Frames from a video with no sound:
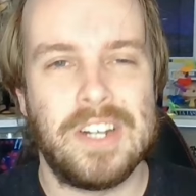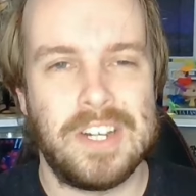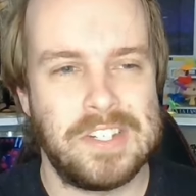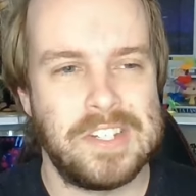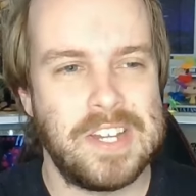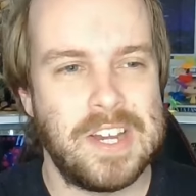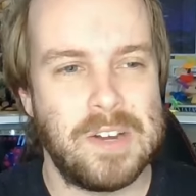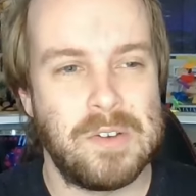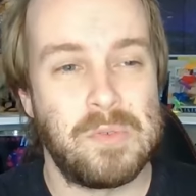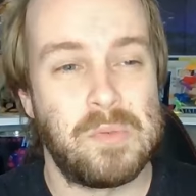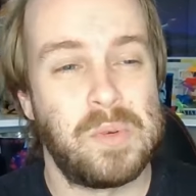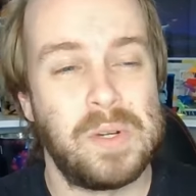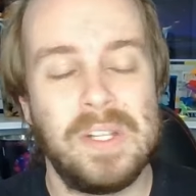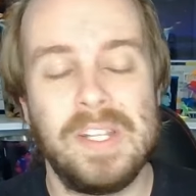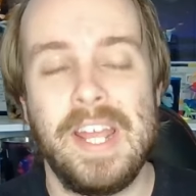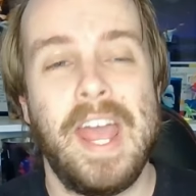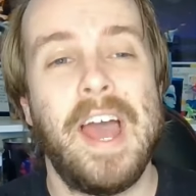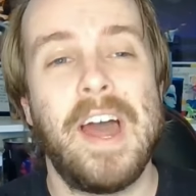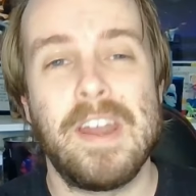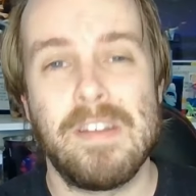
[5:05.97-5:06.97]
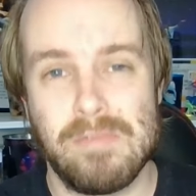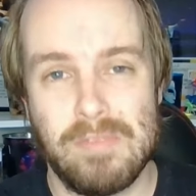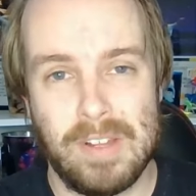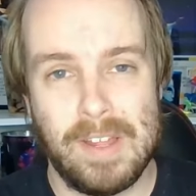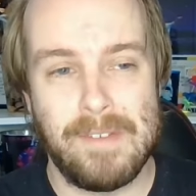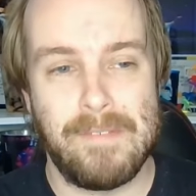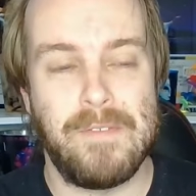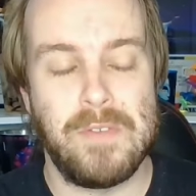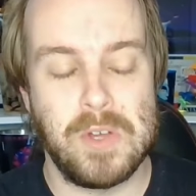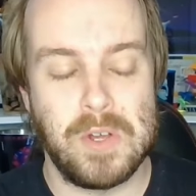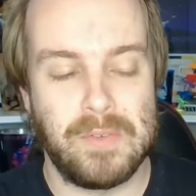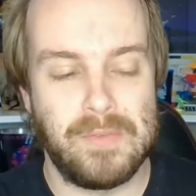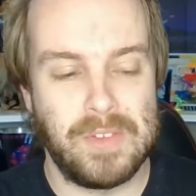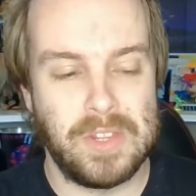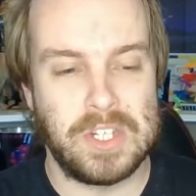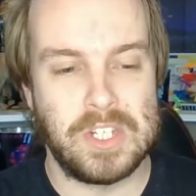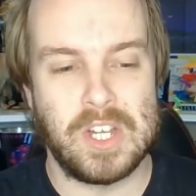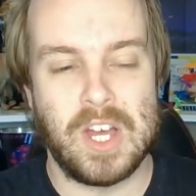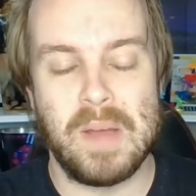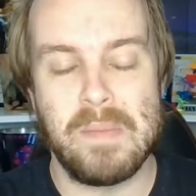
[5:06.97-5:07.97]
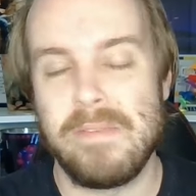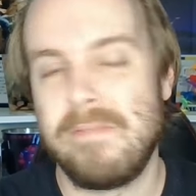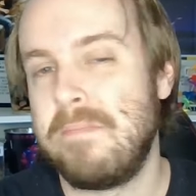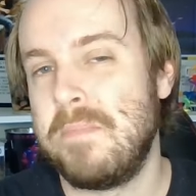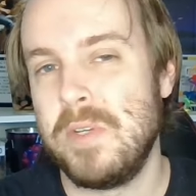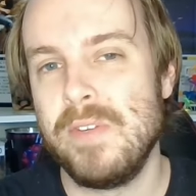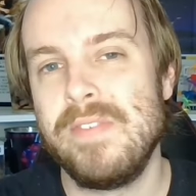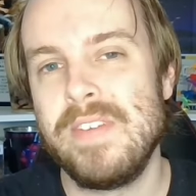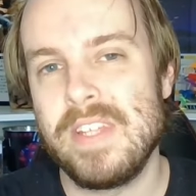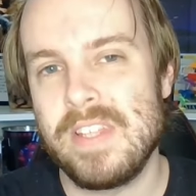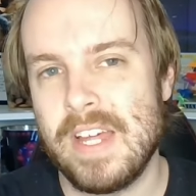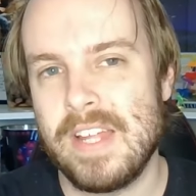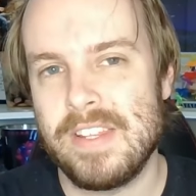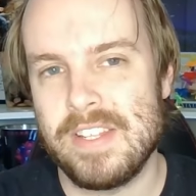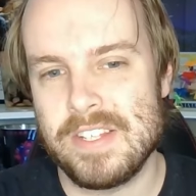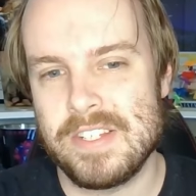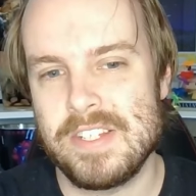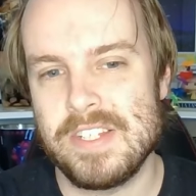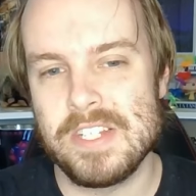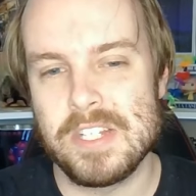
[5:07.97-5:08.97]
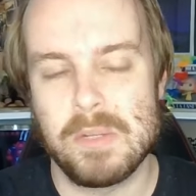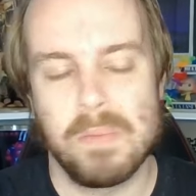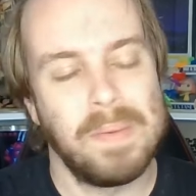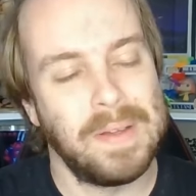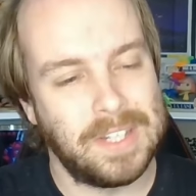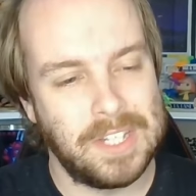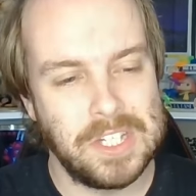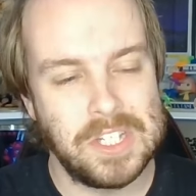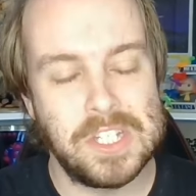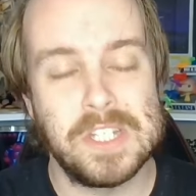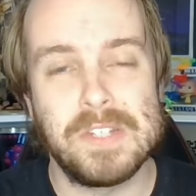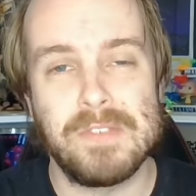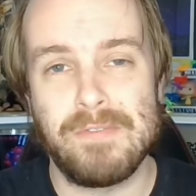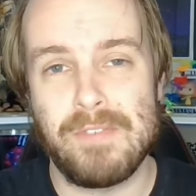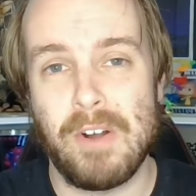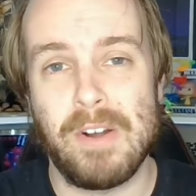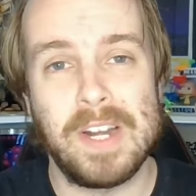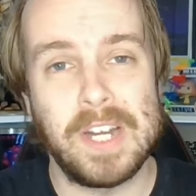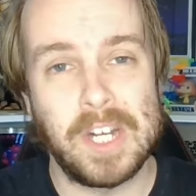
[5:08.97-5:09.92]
to sound really out of left field for the type of movie that this is, but this is very